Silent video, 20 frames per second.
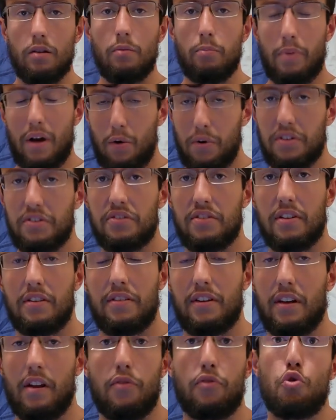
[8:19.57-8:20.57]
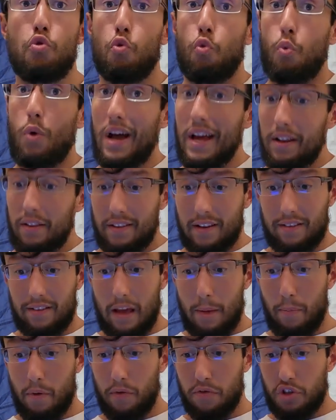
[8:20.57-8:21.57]
Paris said that if you ran that
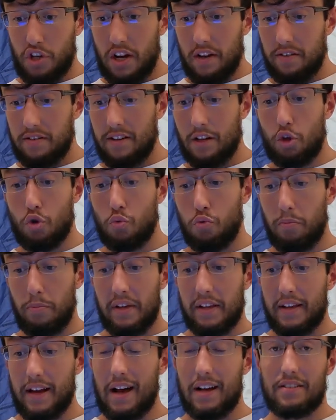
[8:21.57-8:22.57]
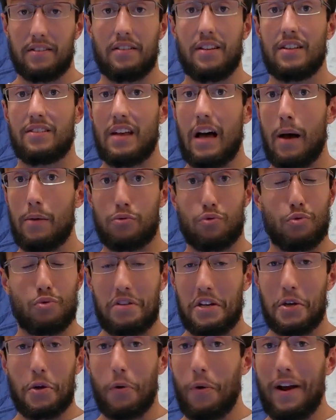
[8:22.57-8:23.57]
type of giant set, you would be gassed, and that's
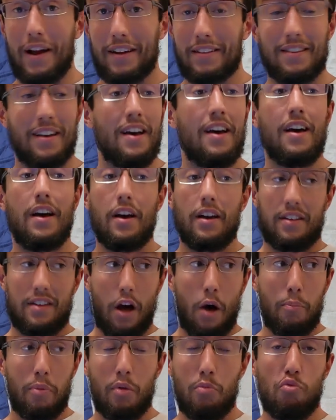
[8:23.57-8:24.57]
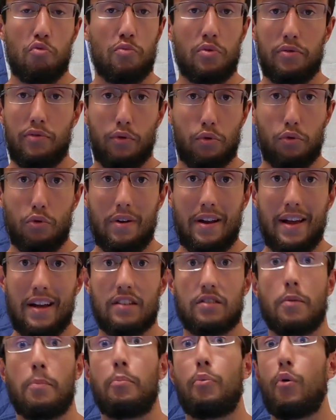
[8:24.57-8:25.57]
absolutely correct. Compound movement for the
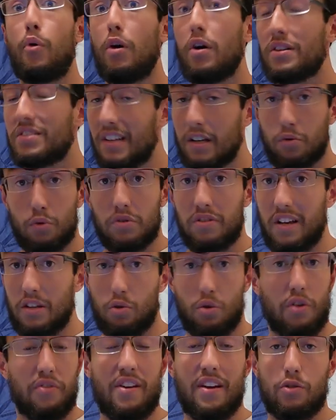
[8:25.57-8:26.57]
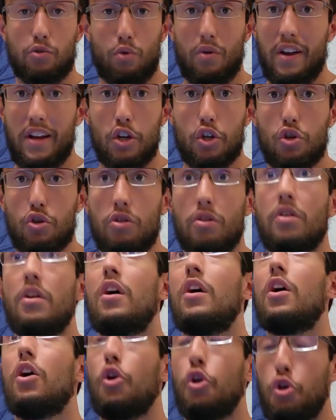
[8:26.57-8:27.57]
legs plus exercises of isolation,
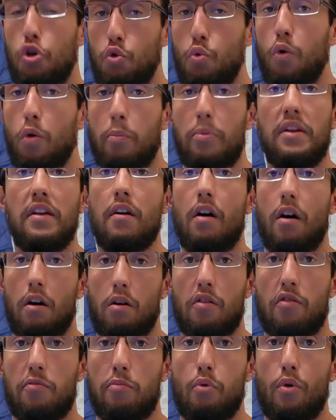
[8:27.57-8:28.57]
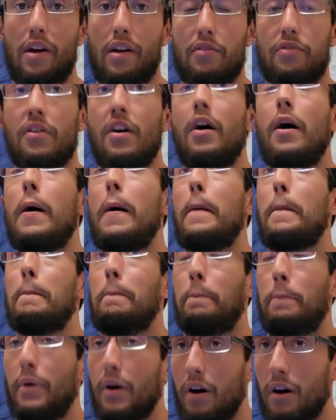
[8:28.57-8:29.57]
you will be out of breath.
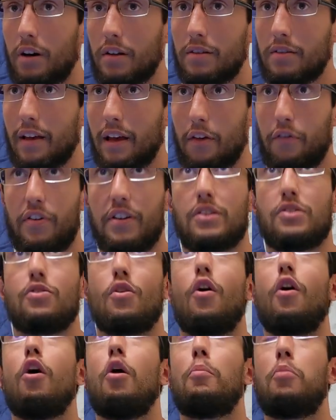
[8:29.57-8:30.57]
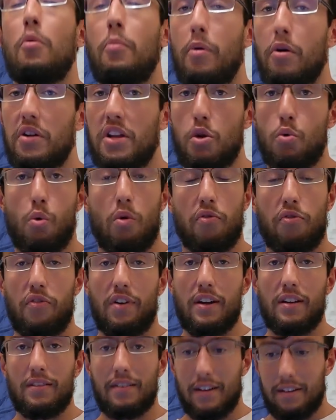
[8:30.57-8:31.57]
But if it's upper body, you will
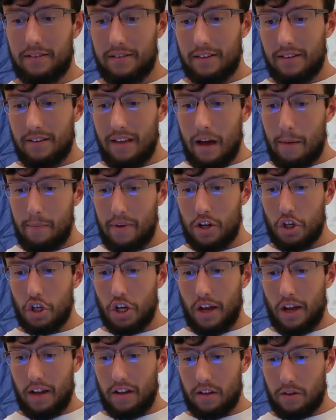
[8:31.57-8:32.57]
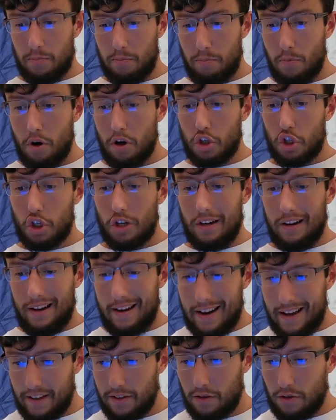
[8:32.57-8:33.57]
find that the damage is much
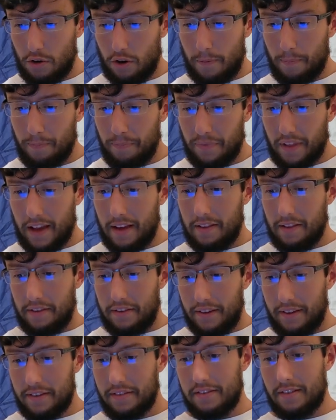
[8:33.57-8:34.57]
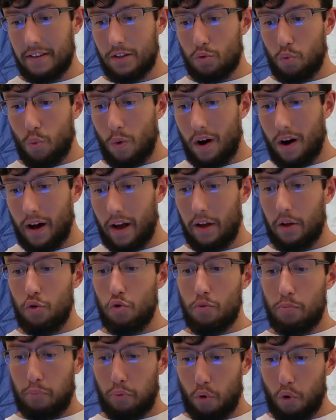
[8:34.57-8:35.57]
lesser. And this is why
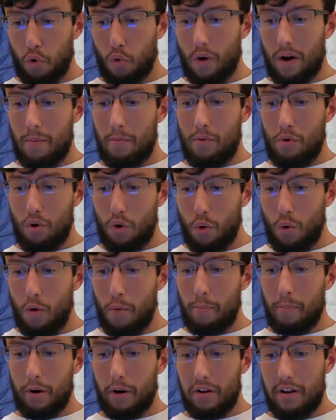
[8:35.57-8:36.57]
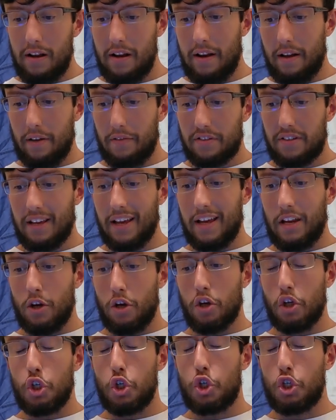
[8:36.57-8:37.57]
you program lower body lifts
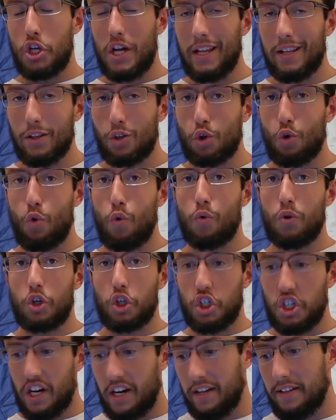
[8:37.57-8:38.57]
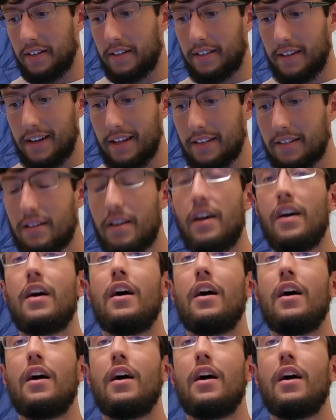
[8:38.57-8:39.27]
in gentle giant sets